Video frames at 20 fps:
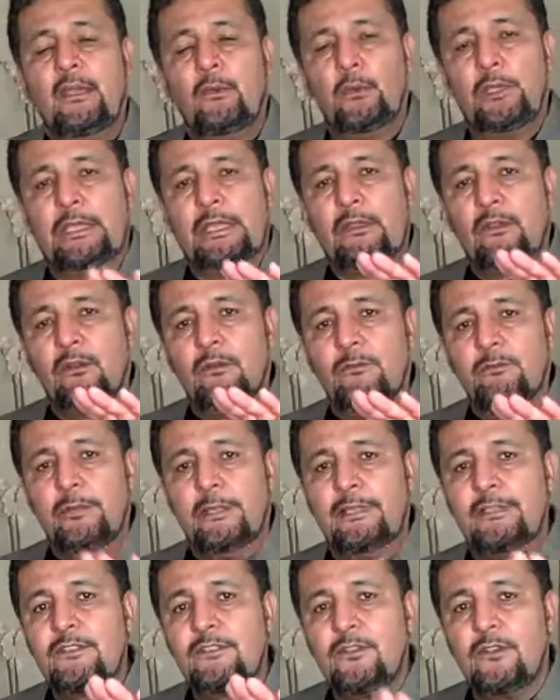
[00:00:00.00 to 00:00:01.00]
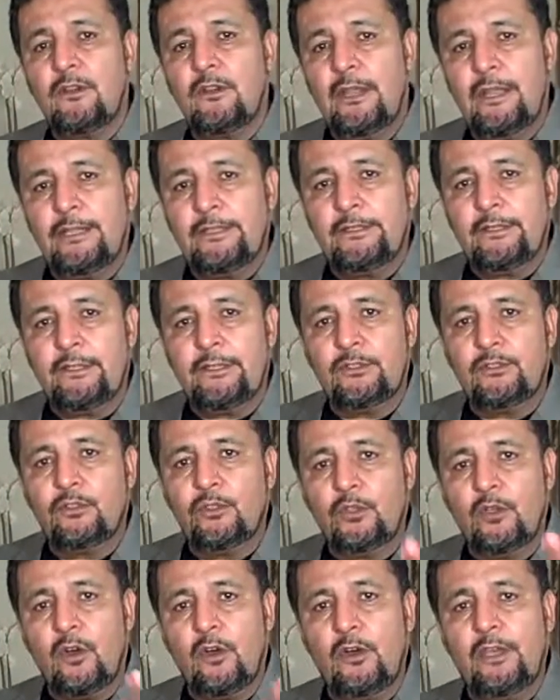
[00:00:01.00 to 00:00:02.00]
and we can convince your lender
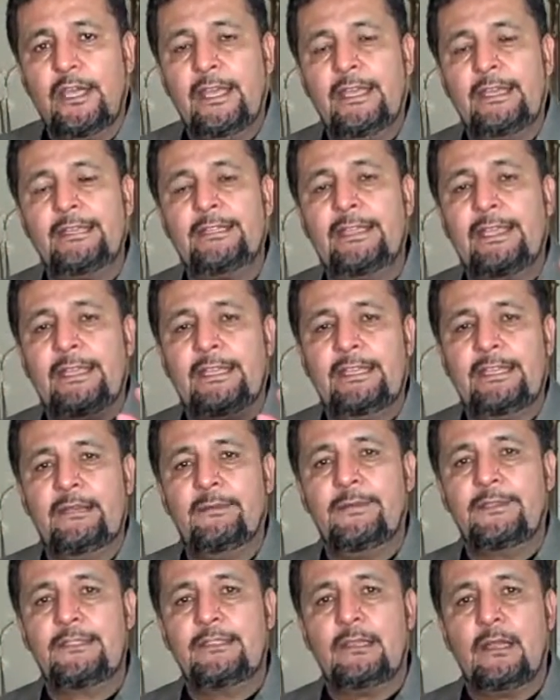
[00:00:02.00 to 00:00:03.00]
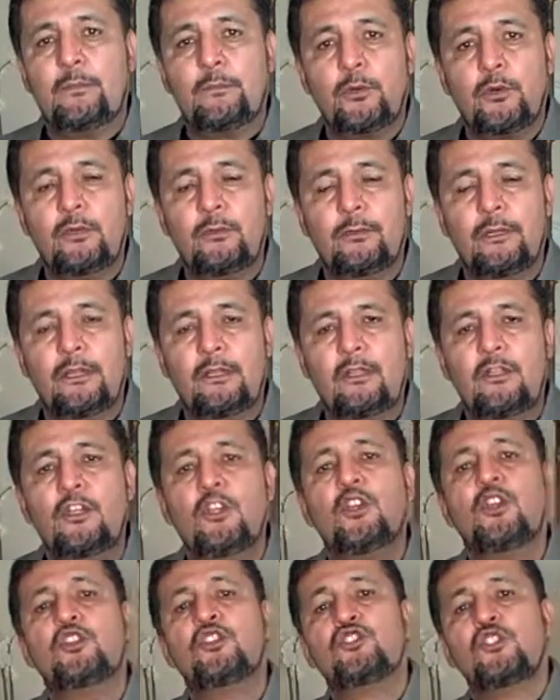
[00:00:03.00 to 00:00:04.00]
to go ahead and give us an approval
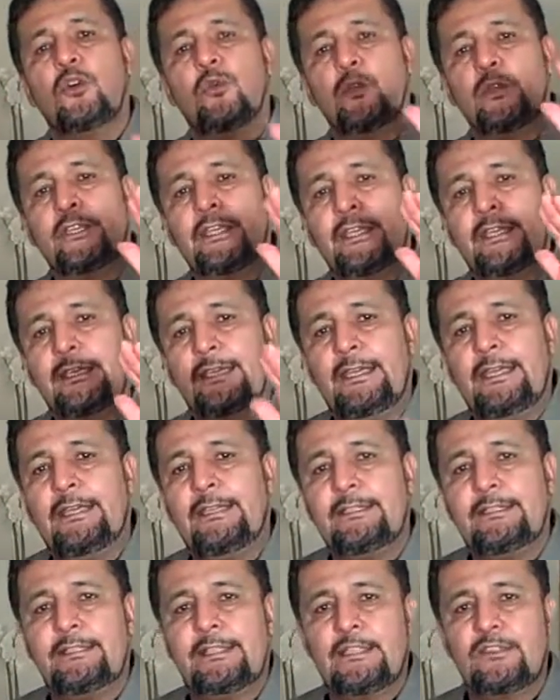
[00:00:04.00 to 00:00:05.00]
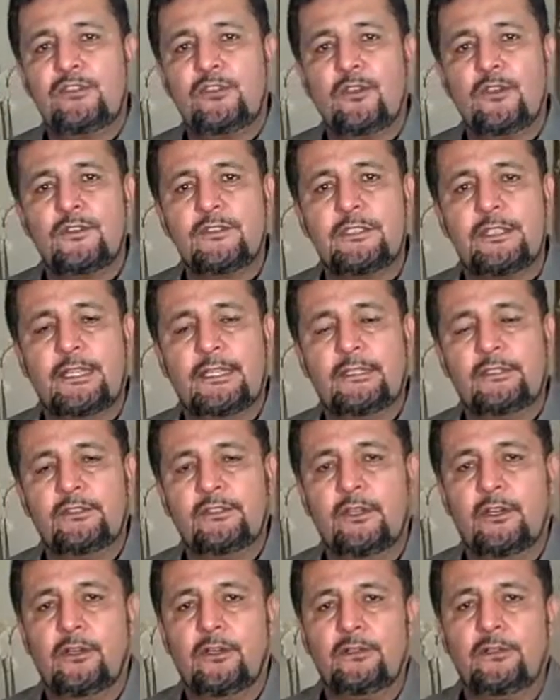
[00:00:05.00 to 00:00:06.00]
so we can get the short
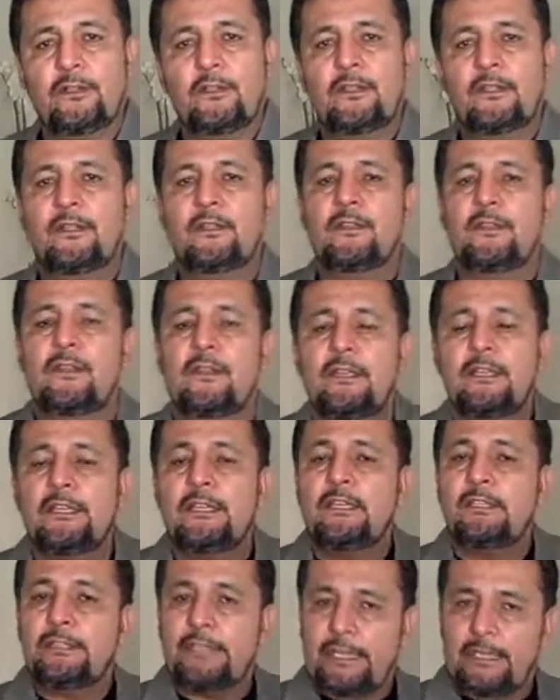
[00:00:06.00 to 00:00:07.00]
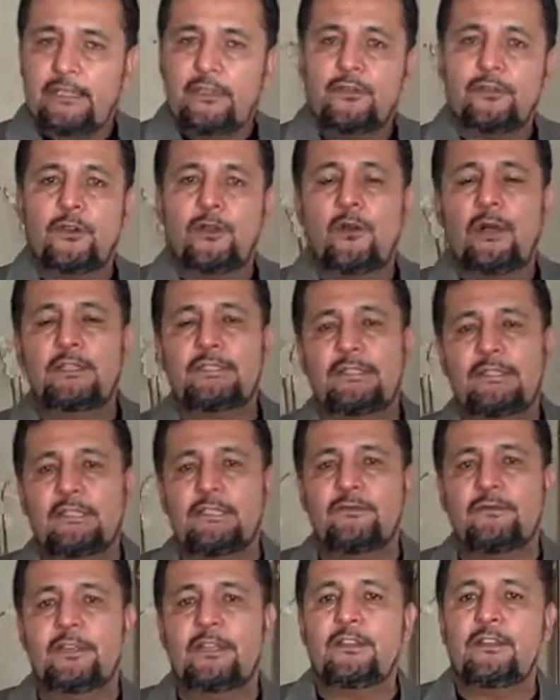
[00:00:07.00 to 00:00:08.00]
sale done. Thank you for watching
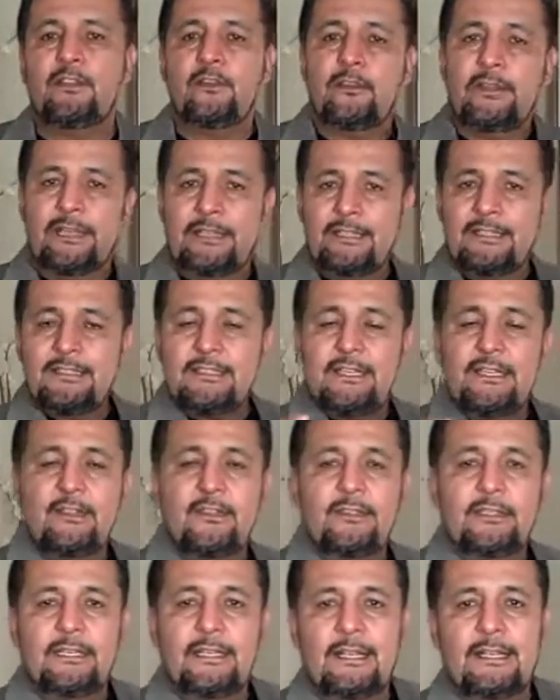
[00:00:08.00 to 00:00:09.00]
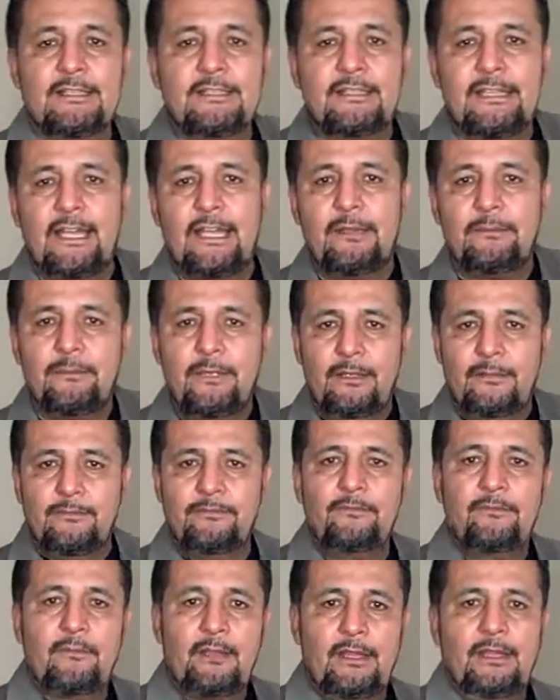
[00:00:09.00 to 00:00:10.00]
this video and see you on the next time.
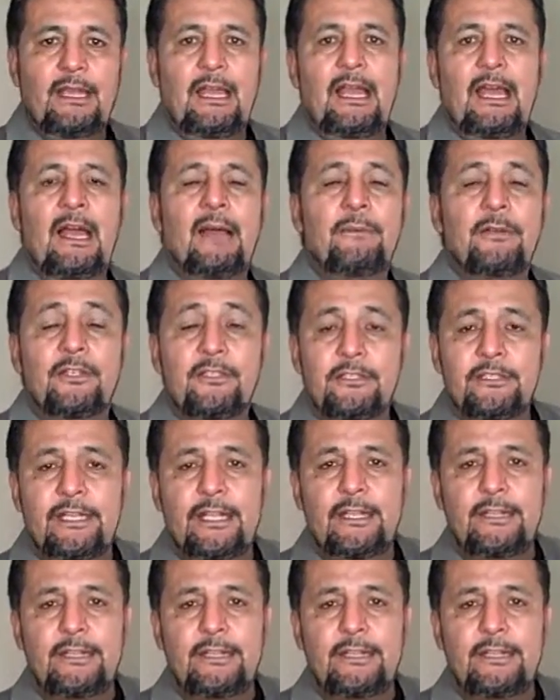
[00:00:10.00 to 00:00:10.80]
Have a good